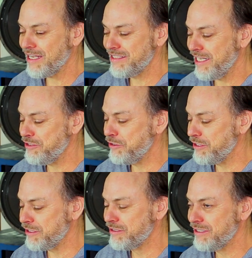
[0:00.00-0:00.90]
I
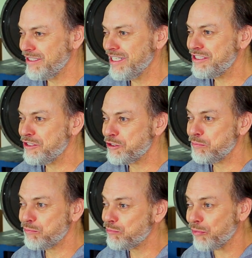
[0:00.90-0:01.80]
continued to listen to
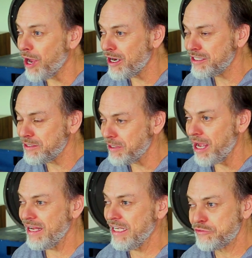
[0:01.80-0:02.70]
product and
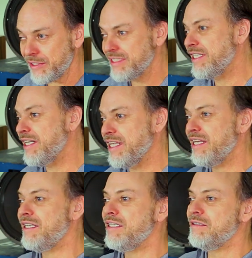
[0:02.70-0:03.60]
got interested
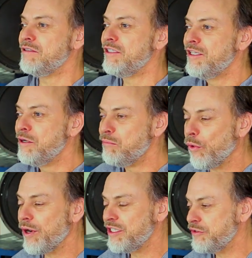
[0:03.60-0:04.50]
in it and
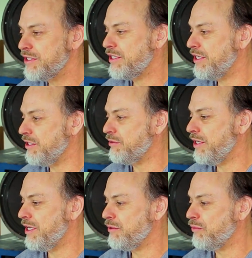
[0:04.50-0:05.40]
more interested
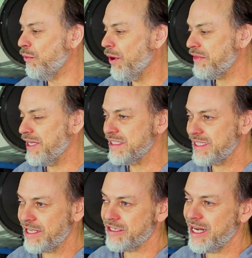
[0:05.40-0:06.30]
in, in what
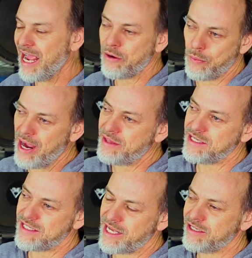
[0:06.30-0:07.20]
things sounded like and why
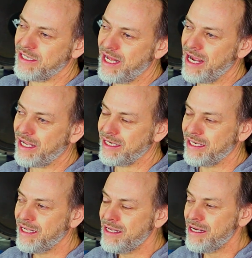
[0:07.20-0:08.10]
they sounded like.
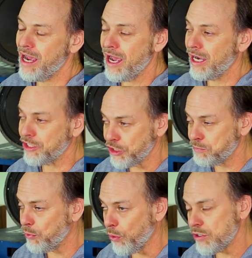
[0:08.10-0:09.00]
And a
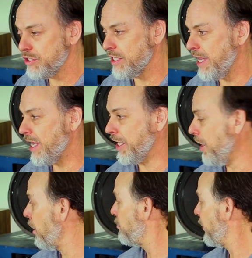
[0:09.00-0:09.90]
good portion of that
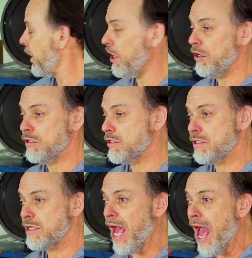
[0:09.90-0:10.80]
come
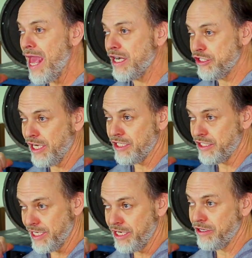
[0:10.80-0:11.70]
because I had a
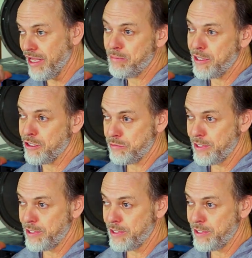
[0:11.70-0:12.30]
chance to hear that pair of